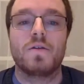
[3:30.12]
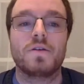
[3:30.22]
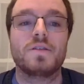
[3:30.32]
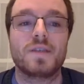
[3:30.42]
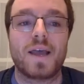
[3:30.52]

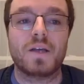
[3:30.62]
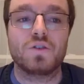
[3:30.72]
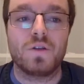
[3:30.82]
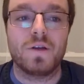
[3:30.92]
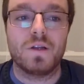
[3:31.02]
This is
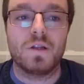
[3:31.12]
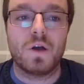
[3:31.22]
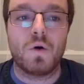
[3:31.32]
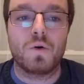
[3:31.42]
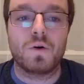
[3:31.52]
actually a
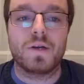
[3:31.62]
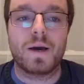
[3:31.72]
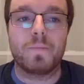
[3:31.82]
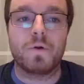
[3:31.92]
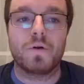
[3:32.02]
lower
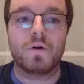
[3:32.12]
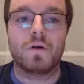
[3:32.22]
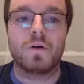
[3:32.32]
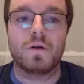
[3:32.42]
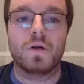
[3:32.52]
number
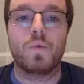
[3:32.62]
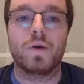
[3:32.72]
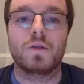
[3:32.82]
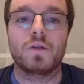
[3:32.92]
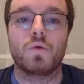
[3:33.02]

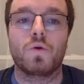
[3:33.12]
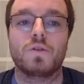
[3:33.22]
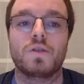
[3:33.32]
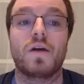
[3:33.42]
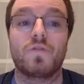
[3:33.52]
going
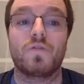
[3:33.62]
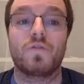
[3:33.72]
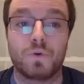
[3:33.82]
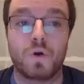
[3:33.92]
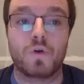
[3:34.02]
towards
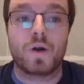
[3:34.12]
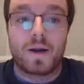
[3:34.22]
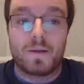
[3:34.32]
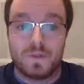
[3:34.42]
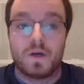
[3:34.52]
government
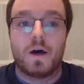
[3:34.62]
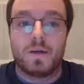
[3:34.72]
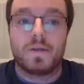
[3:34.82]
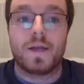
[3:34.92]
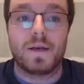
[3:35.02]
programs
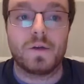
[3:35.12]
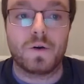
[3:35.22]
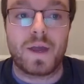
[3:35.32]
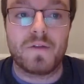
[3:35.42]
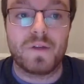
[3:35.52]
on dental
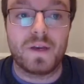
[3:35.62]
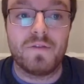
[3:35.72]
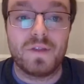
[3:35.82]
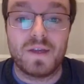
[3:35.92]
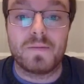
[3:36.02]
care than
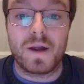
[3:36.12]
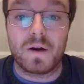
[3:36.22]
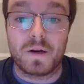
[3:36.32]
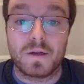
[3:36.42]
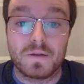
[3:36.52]
even the
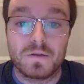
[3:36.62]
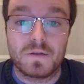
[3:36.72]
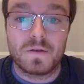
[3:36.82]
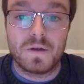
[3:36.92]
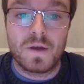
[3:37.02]
Americans.
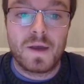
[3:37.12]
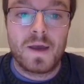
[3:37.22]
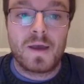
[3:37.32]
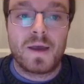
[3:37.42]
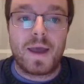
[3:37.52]

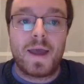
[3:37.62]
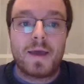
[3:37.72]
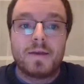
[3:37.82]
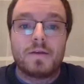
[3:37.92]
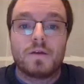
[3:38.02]

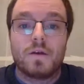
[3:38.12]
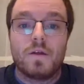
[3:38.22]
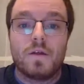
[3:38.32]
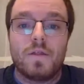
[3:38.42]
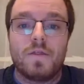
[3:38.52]
And
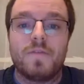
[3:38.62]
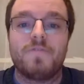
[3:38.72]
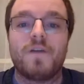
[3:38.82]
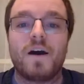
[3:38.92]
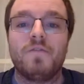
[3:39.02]
the
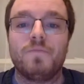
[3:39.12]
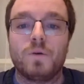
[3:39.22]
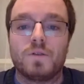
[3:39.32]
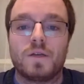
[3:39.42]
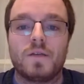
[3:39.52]

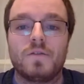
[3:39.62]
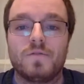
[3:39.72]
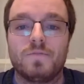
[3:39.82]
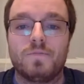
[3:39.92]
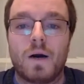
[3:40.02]
5%
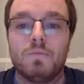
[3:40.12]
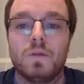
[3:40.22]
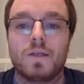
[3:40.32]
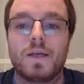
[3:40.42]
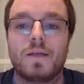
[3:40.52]
of
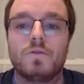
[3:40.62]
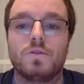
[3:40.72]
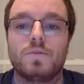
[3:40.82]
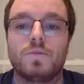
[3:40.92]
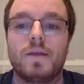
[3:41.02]
public dental
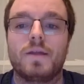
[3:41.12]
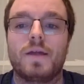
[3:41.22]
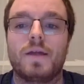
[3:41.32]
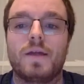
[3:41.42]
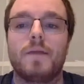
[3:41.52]
spending that
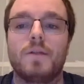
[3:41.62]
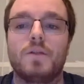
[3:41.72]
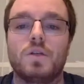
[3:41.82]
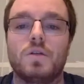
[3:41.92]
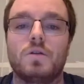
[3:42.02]
I
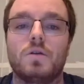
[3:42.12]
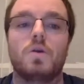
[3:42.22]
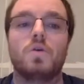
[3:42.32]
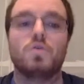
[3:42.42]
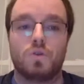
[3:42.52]
mentioned
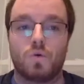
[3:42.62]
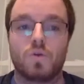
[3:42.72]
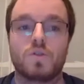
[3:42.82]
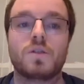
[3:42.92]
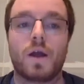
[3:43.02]
goes
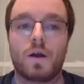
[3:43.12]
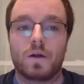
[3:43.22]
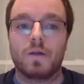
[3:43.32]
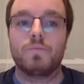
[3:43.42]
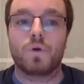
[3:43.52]
towards
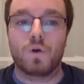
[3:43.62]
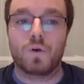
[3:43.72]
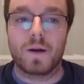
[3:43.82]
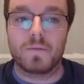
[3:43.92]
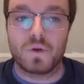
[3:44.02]
targeted
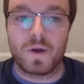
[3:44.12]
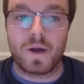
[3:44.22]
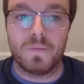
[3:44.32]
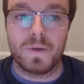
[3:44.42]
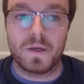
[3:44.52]
programs, so
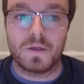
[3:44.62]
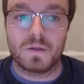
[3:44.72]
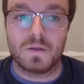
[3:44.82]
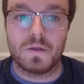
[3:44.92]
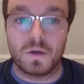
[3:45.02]
helping,
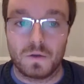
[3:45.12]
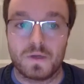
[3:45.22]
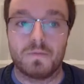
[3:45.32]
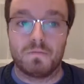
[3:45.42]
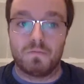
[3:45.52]

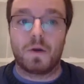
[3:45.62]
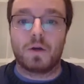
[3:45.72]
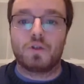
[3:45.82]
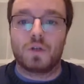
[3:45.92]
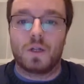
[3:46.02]
some
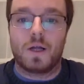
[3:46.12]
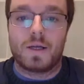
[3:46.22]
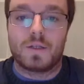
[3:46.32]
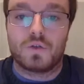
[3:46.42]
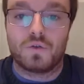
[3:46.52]

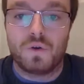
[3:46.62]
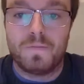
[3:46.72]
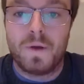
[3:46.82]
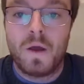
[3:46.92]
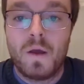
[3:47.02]
marginalized
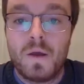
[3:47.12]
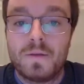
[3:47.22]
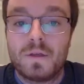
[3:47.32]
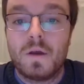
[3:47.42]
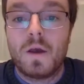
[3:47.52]

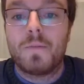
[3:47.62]
groups.